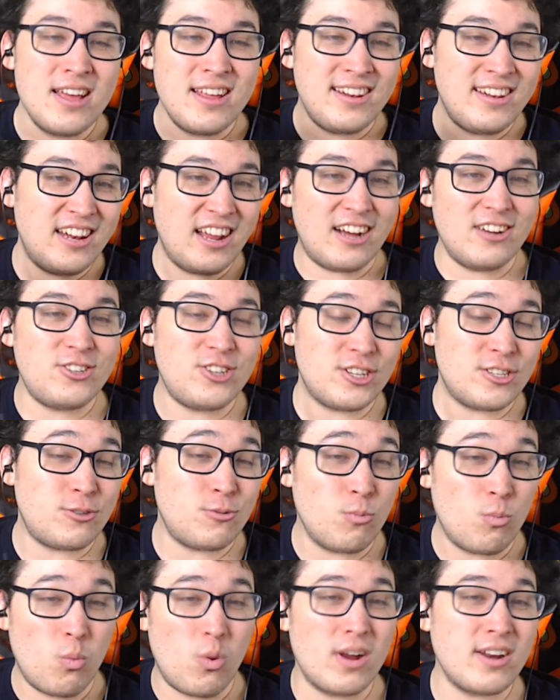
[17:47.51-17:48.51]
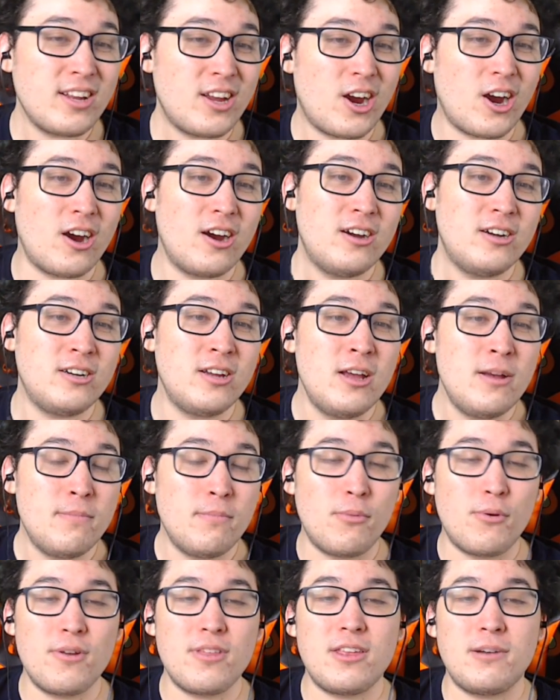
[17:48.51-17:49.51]
not just 1 card
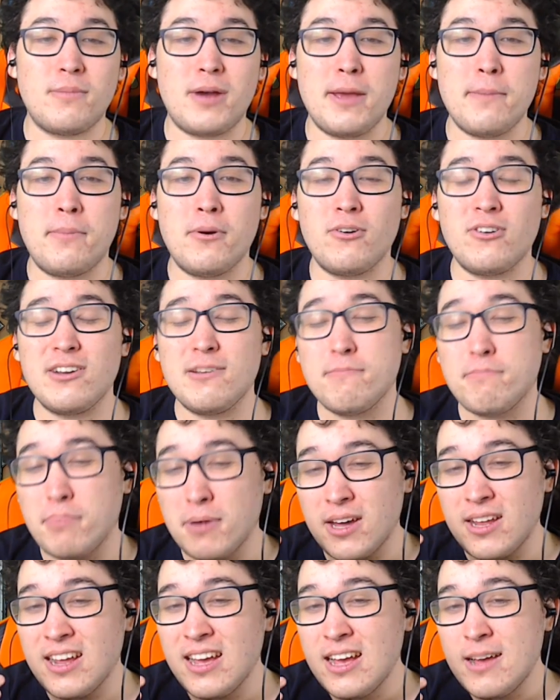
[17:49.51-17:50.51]
more than my opponent, but